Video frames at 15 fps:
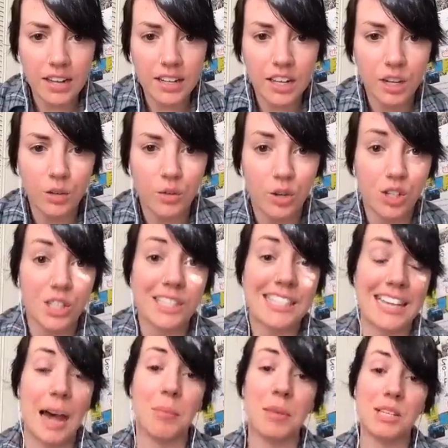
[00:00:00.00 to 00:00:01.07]
Kindle versions.
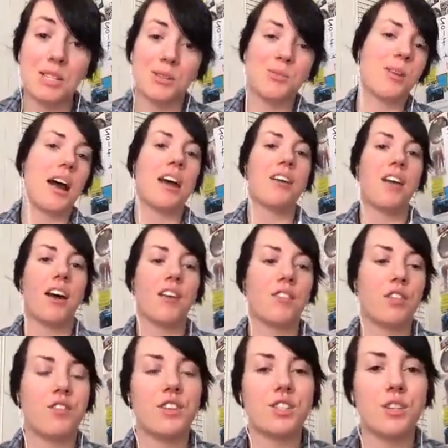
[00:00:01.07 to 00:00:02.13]
Yeah, me too. I have the
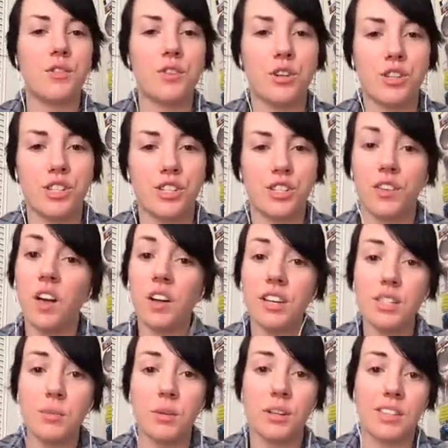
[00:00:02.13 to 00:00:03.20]
physical versions of all
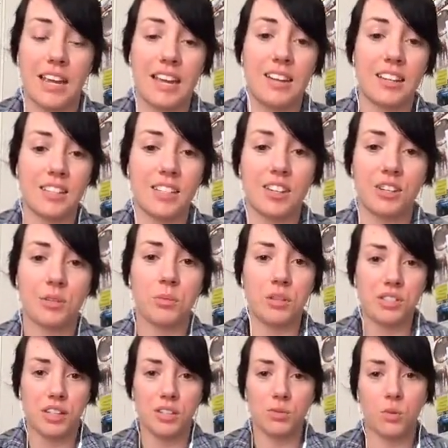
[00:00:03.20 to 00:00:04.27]
his books and his Kindle books
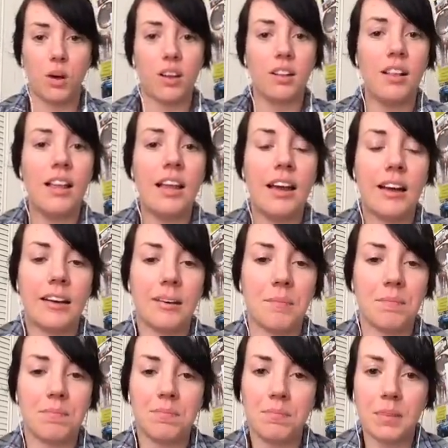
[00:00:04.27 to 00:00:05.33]
as well,
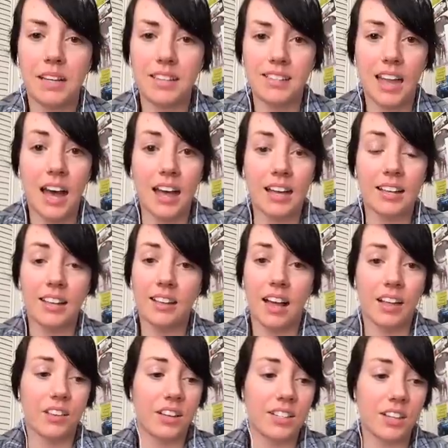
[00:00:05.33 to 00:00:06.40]
because I
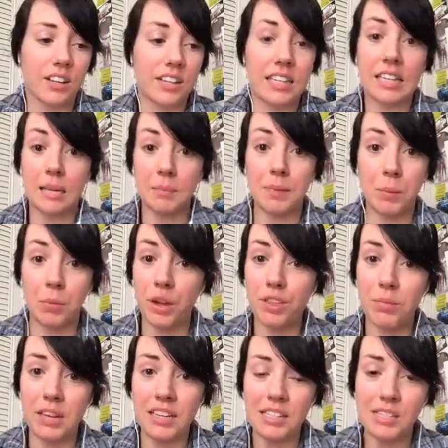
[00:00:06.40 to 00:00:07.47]
like to keep them with
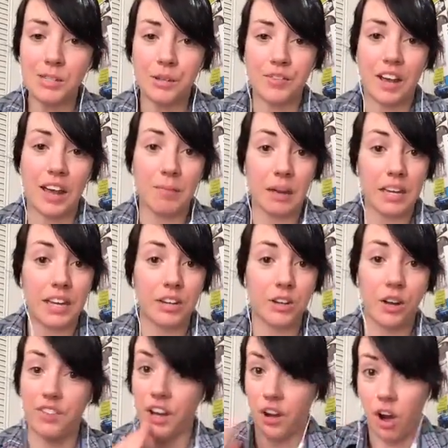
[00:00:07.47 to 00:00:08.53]
me. So if I have my Kindle,
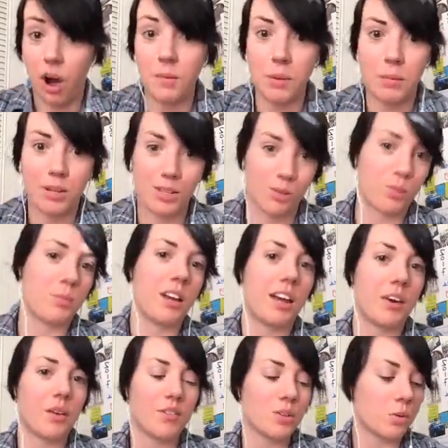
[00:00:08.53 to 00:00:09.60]
I've got all my books with me. I
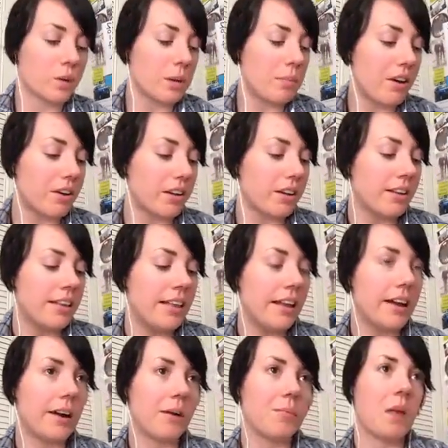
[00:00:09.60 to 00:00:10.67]
don't have to worry about it.
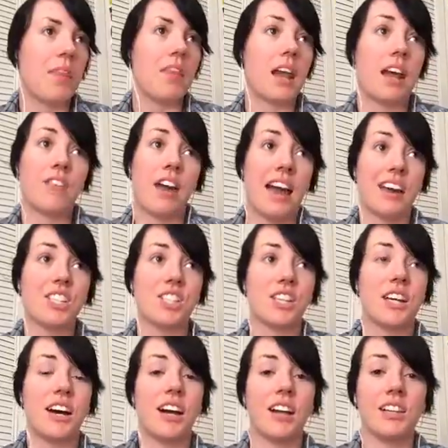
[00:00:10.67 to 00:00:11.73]
And then I've actually
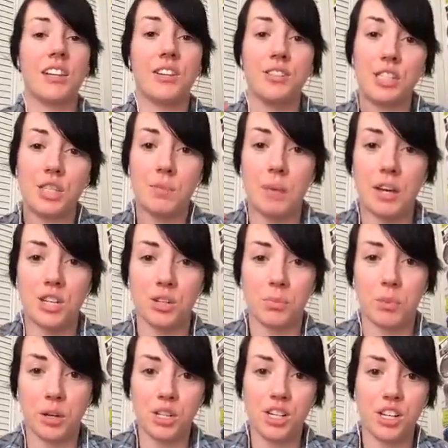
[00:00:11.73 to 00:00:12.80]
got a little special
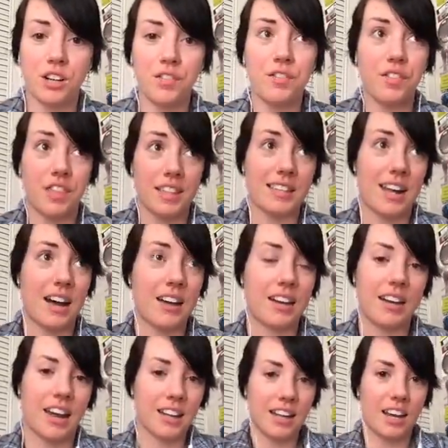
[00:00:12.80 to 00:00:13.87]
bookshelf that's on,
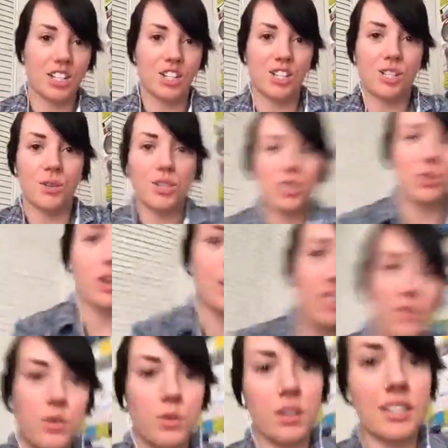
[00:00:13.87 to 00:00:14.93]
and I can actually show it to you guys if
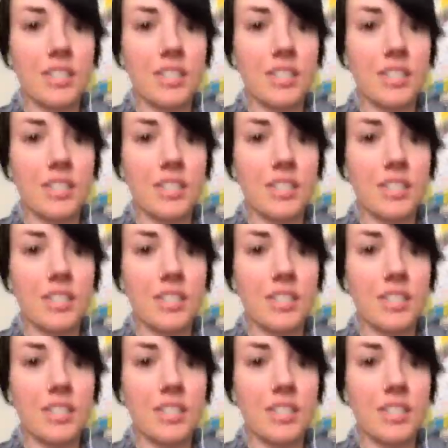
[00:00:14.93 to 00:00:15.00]
you want to